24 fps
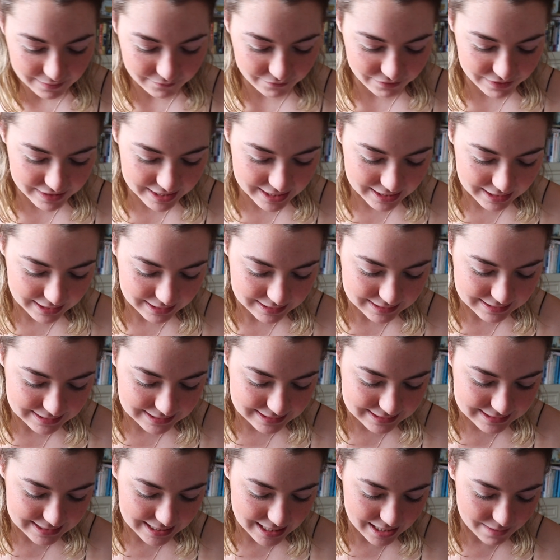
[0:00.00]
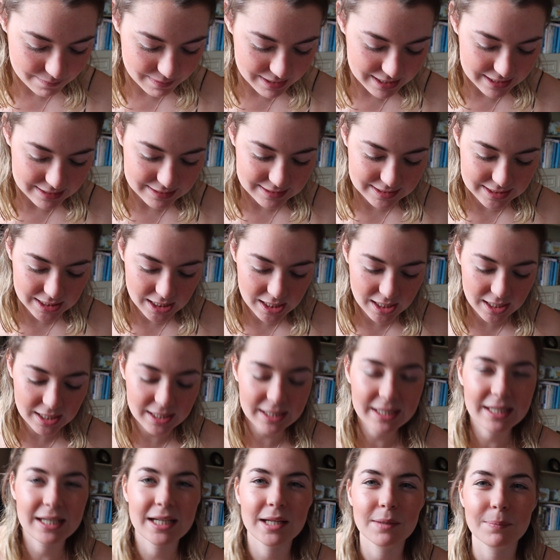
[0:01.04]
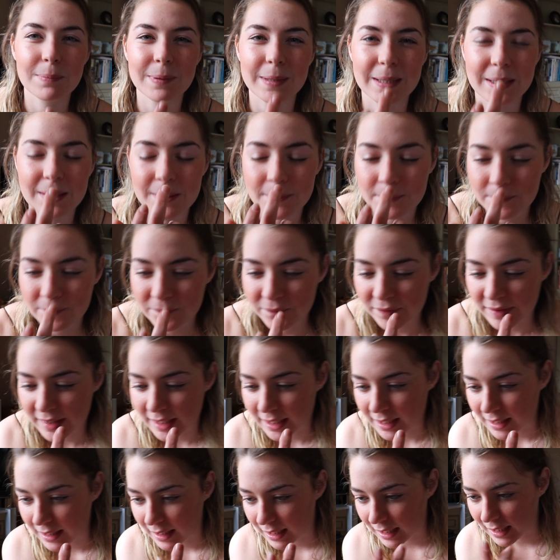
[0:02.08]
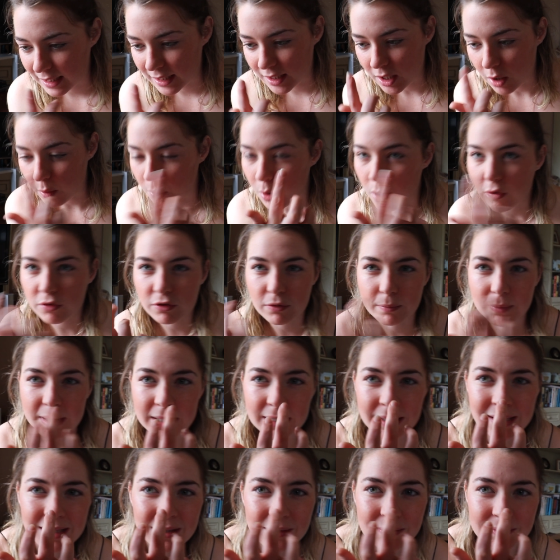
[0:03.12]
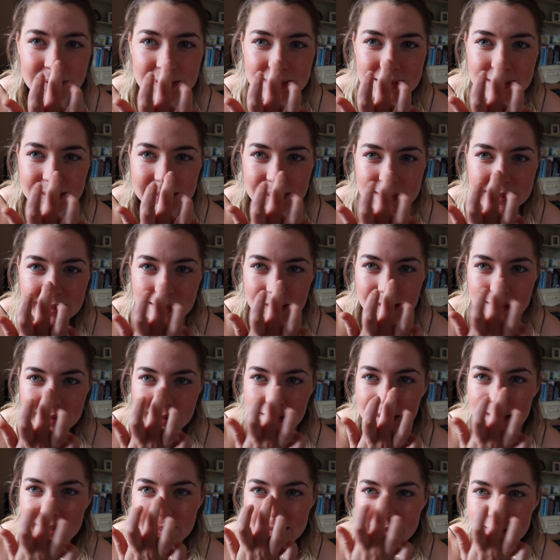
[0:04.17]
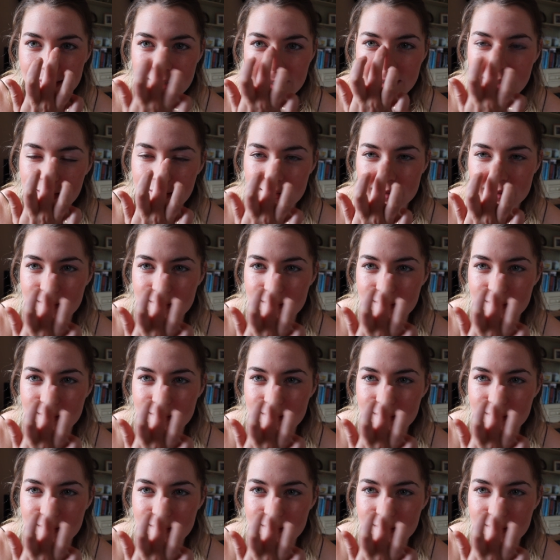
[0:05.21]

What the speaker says: And then I dab it a tiny bit and I go over my nose because I kind of like that.